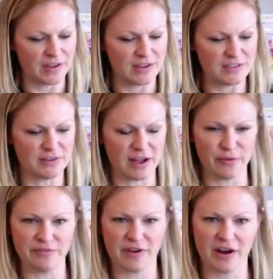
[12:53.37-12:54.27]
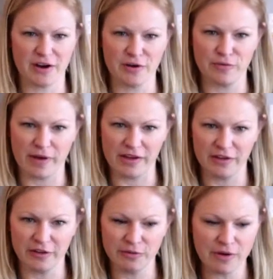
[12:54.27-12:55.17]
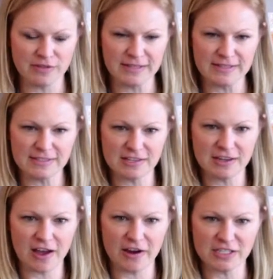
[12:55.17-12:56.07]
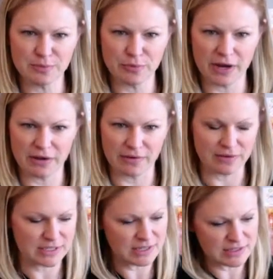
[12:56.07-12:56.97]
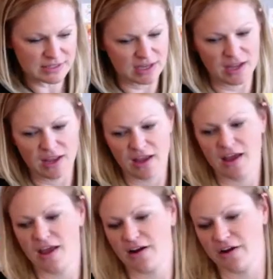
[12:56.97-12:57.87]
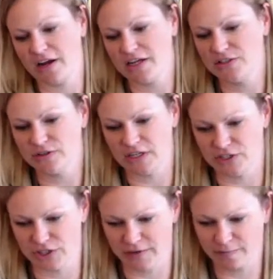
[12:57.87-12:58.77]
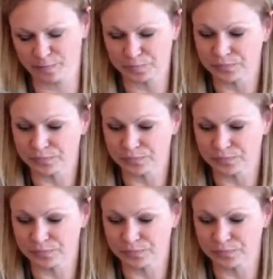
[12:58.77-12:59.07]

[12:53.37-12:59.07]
So now we've got our regular roses, our spray roses, and our hydrangea.